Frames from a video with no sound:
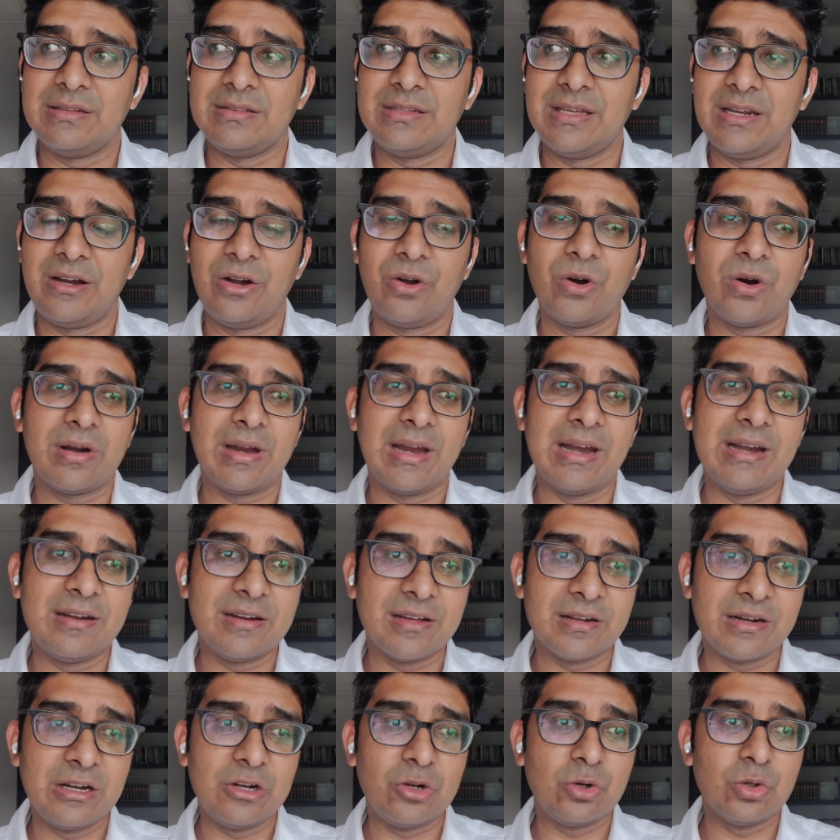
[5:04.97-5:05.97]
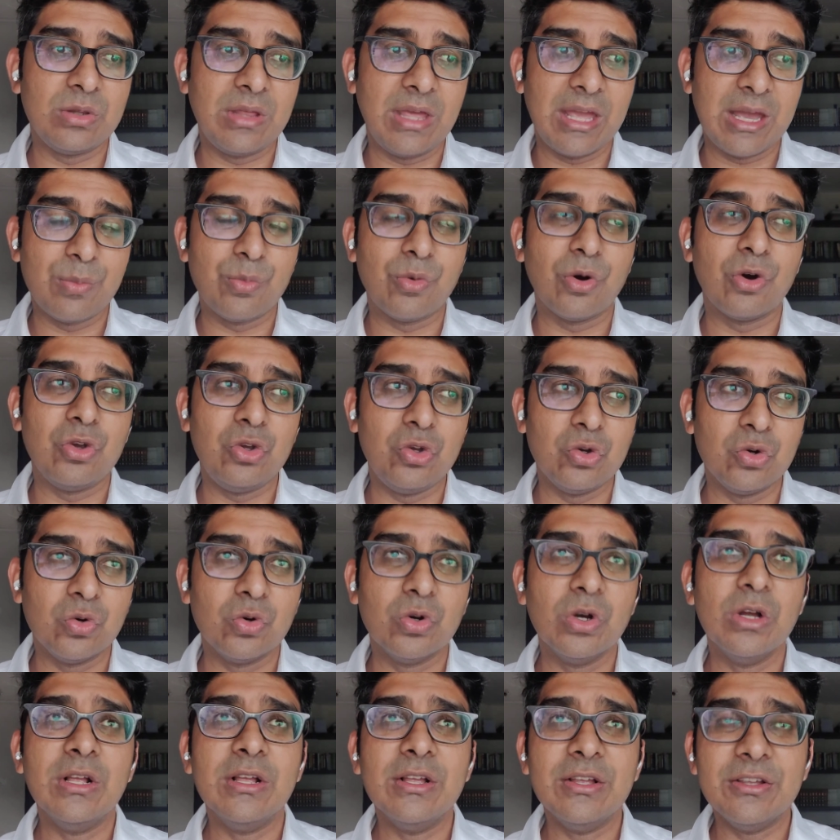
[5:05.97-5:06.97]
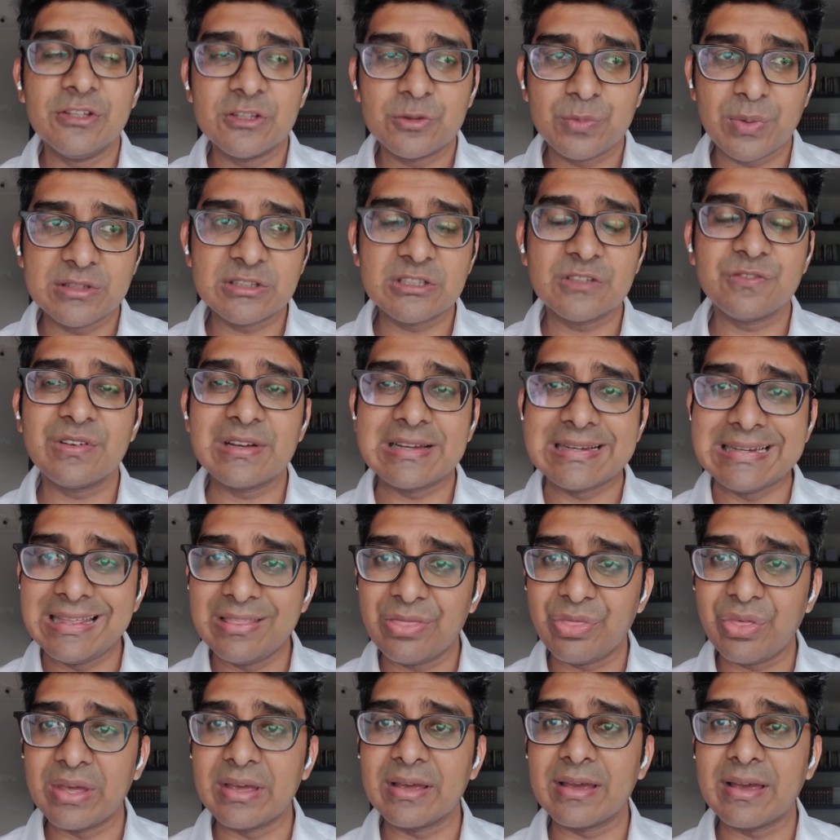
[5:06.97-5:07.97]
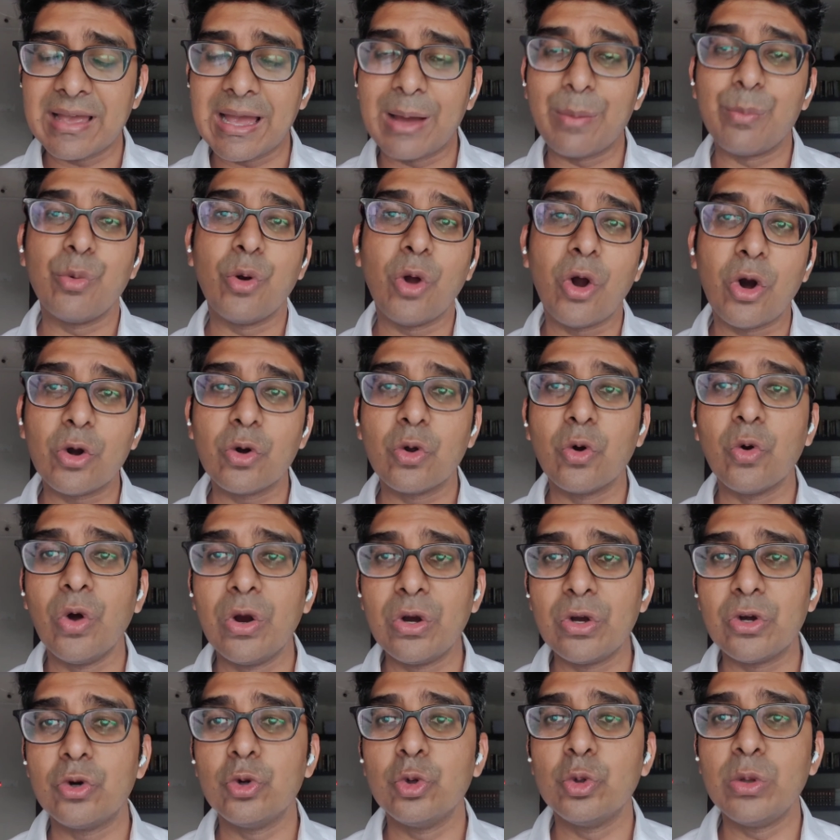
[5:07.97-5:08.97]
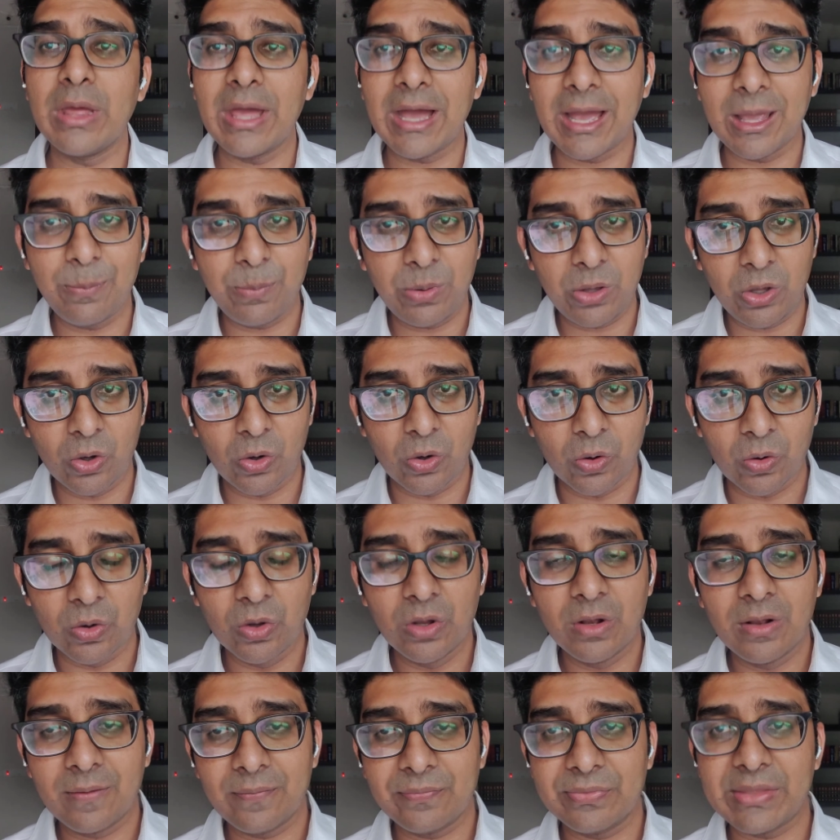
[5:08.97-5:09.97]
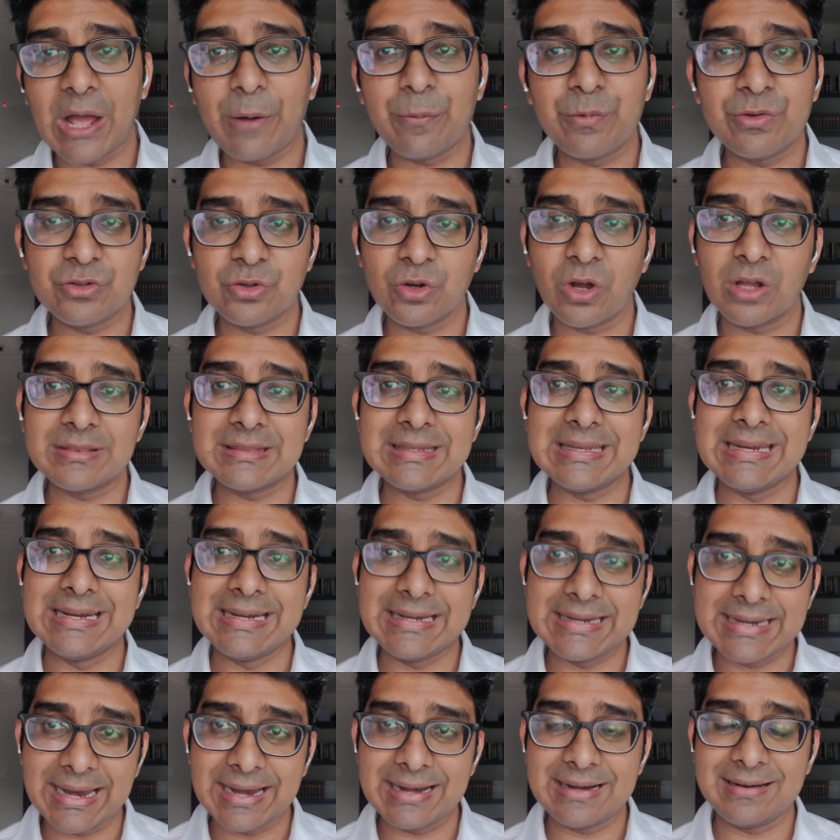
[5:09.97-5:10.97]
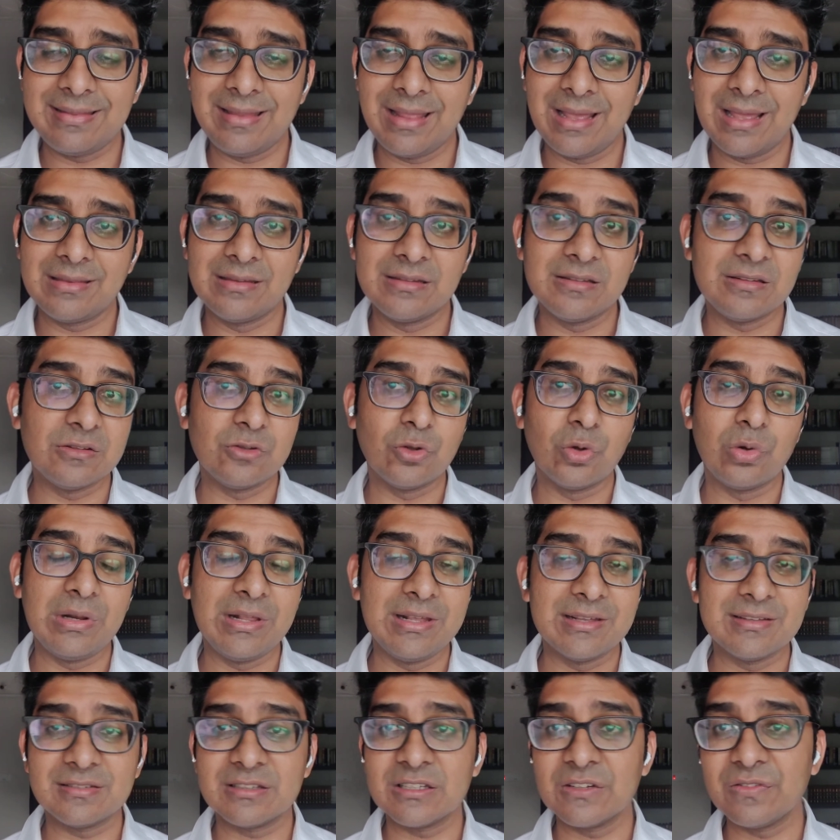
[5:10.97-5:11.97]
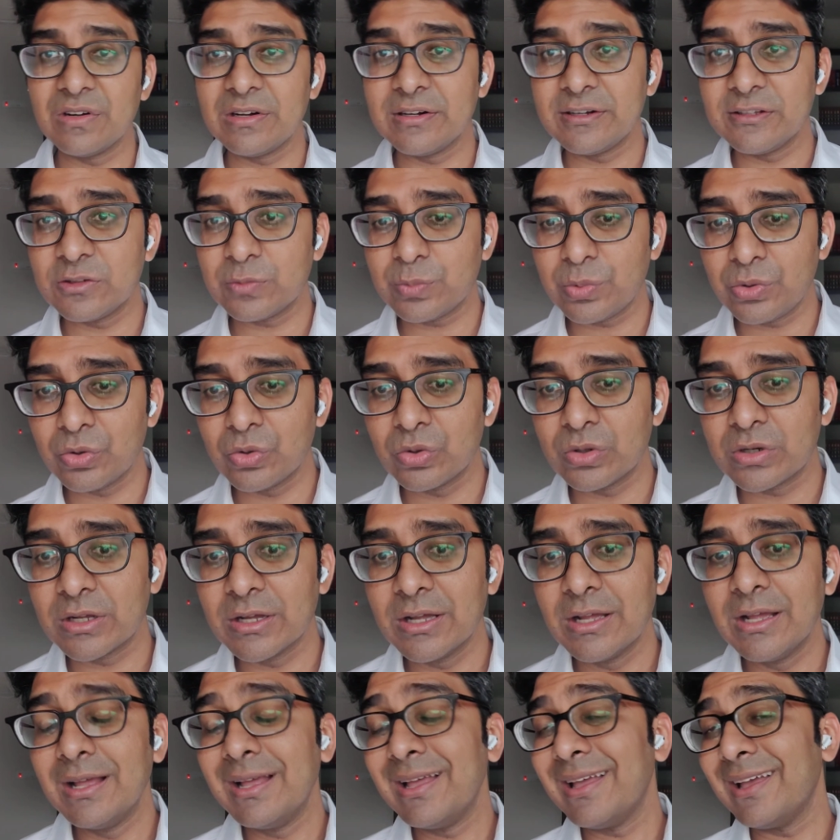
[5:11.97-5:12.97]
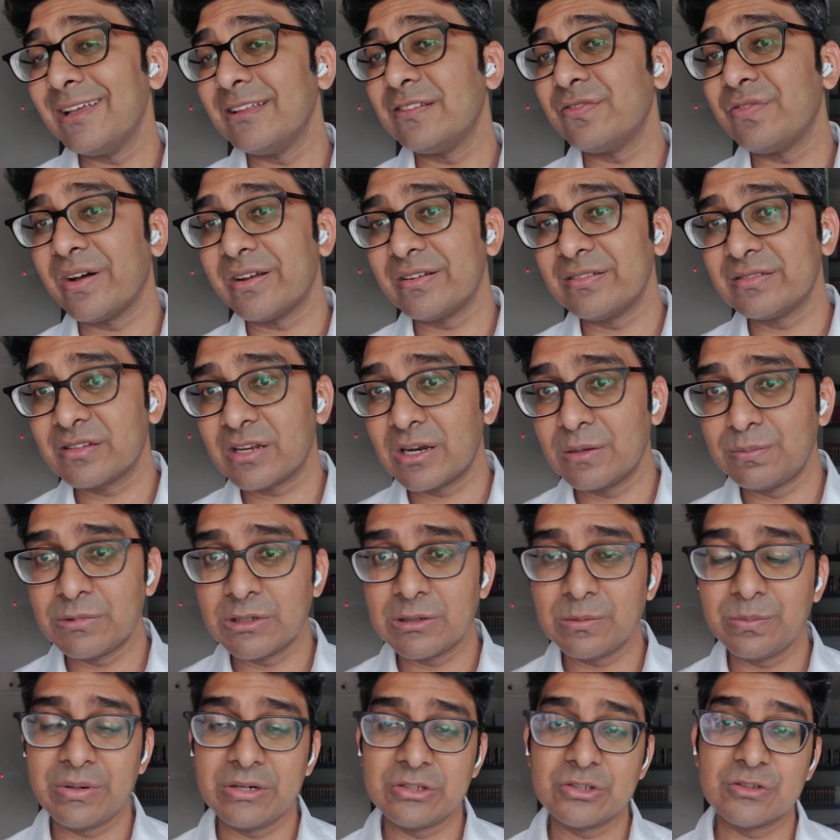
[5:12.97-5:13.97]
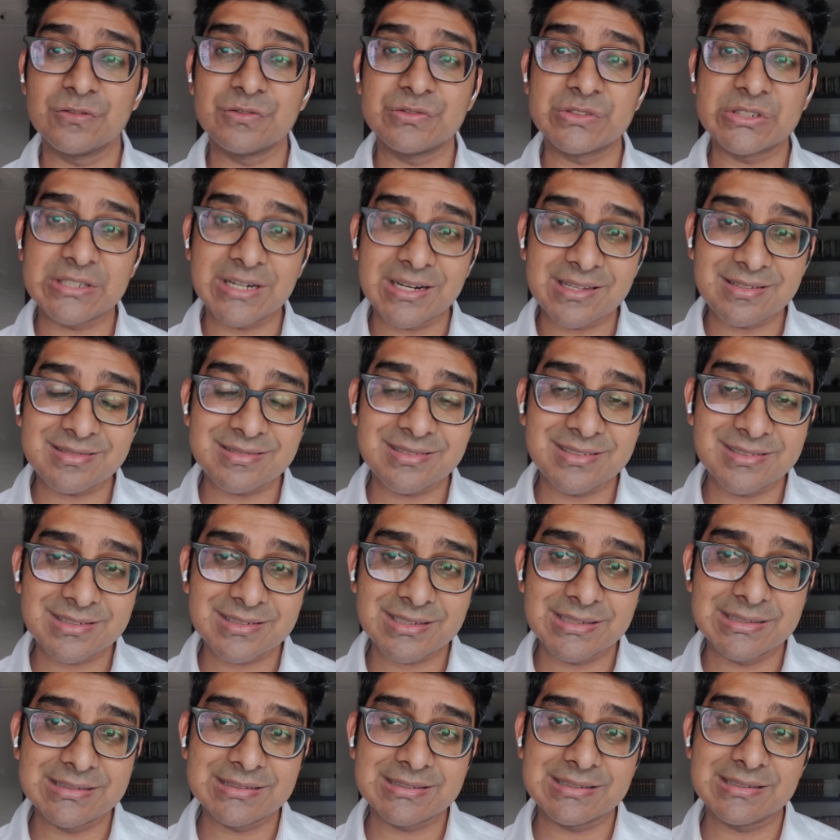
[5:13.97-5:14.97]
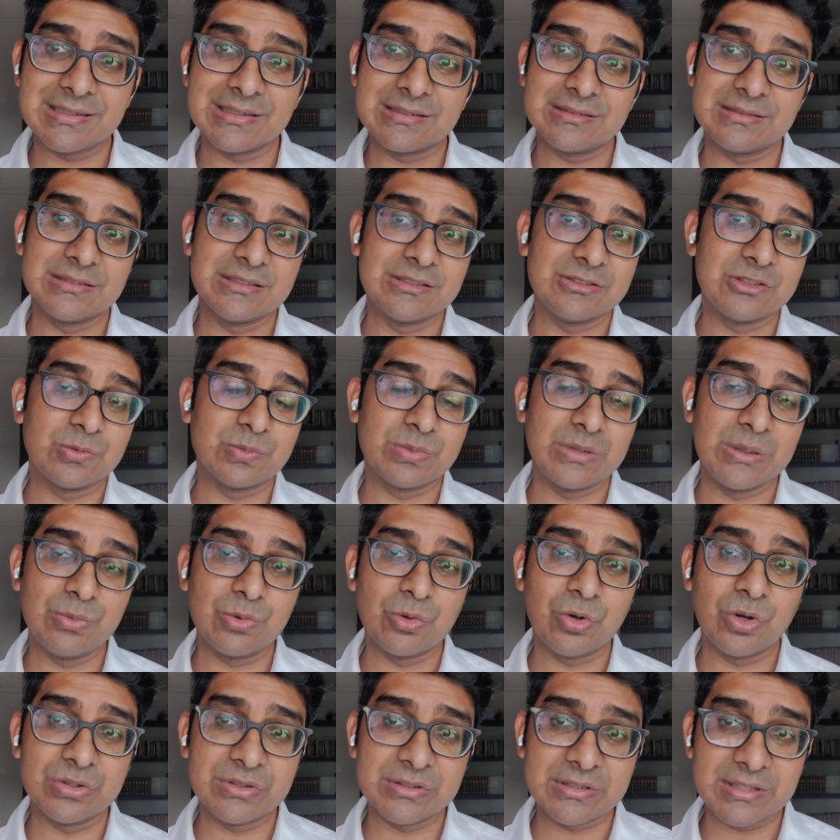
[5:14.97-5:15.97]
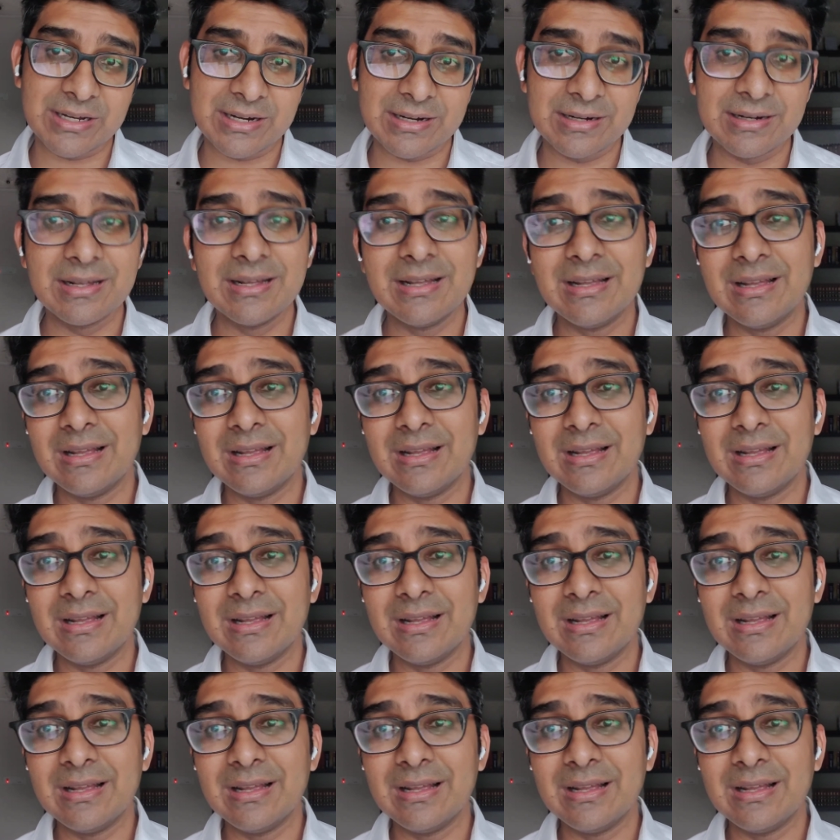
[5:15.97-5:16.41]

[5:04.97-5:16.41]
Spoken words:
did not enter into the MOU specifically thinking I'm not going to do the IPO. That was not the intent there. This is only a civil dispute. As far as criminal breach of trust is concerned, the Supreme Court said,